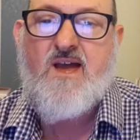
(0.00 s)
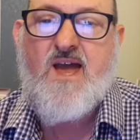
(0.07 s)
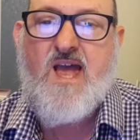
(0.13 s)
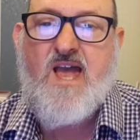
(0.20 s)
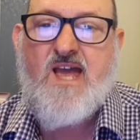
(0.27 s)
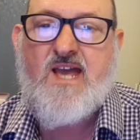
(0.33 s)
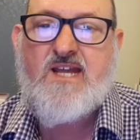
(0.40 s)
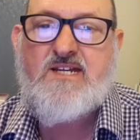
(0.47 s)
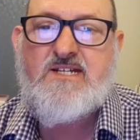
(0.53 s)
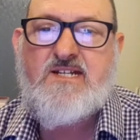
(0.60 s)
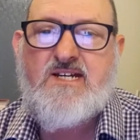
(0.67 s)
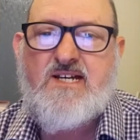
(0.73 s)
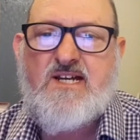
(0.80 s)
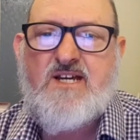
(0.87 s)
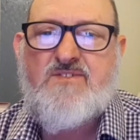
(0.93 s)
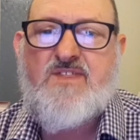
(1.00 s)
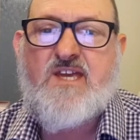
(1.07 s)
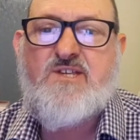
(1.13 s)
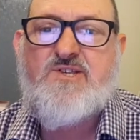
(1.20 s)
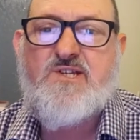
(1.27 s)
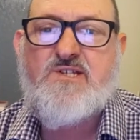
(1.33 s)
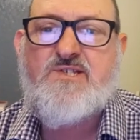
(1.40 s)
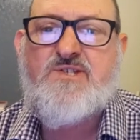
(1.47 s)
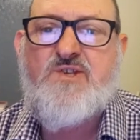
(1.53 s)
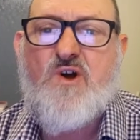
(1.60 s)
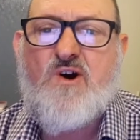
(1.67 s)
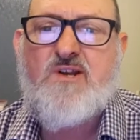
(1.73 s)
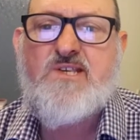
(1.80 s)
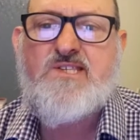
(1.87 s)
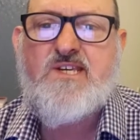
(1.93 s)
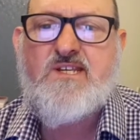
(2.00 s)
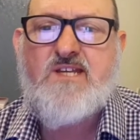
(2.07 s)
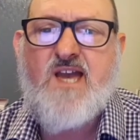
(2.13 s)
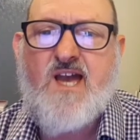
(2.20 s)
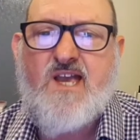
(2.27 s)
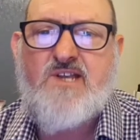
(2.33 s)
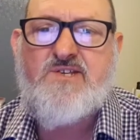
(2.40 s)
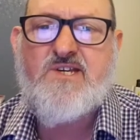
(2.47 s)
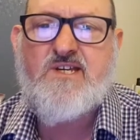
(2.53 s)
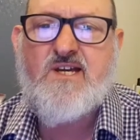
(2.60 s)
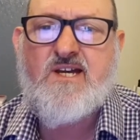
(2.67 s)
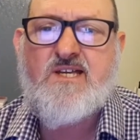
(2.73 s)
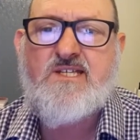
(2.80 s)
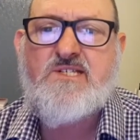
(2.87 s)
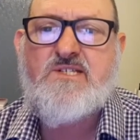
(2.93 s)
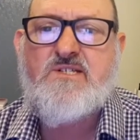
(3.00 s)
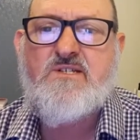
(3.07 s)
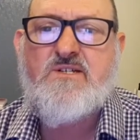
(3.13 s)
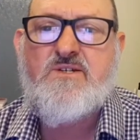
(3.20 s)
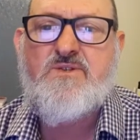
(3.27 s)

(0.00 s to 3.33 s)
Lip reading: and they're just not as engaging as